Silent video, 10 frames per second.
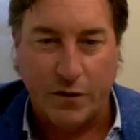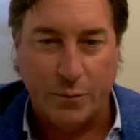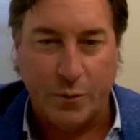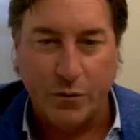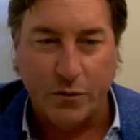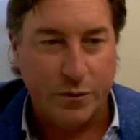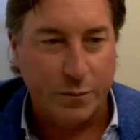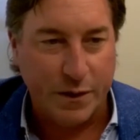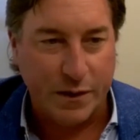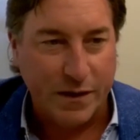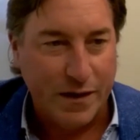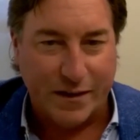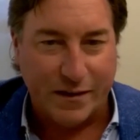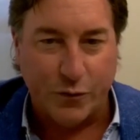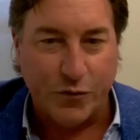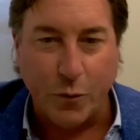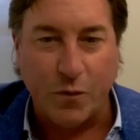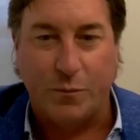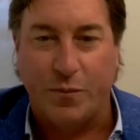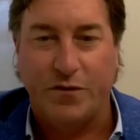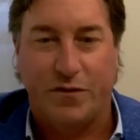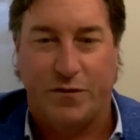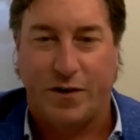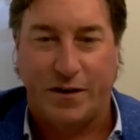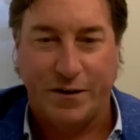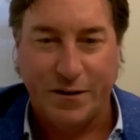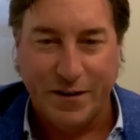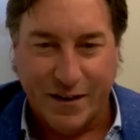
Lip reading: as opposed to it being there's so much business value.